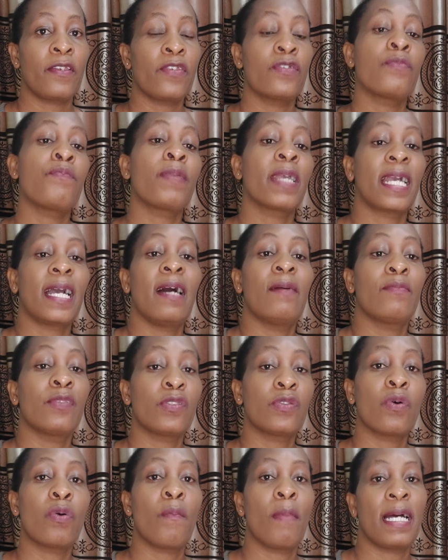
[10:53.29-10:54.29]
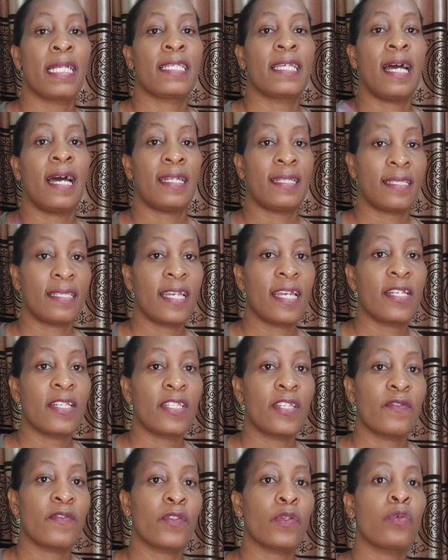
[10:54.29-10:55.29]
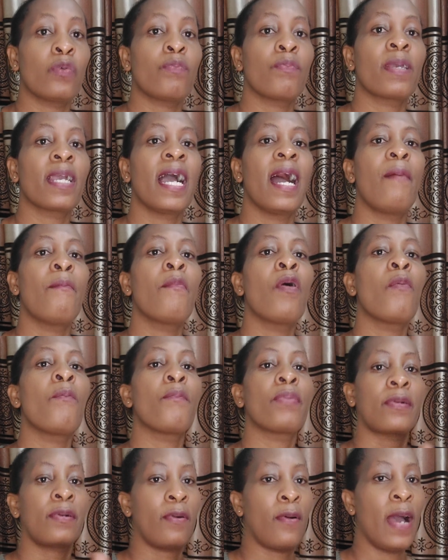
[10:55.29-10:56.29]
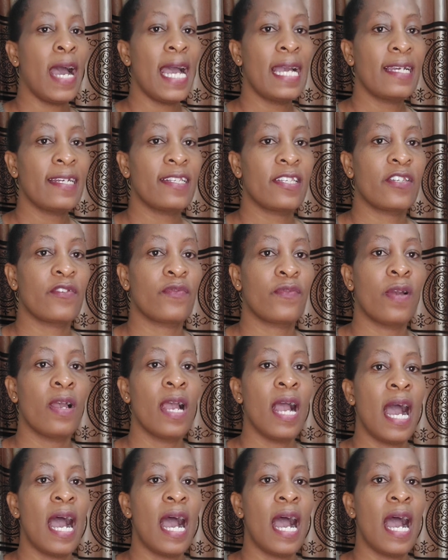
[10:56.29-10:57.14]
You become so much attentive, so you become more proactive,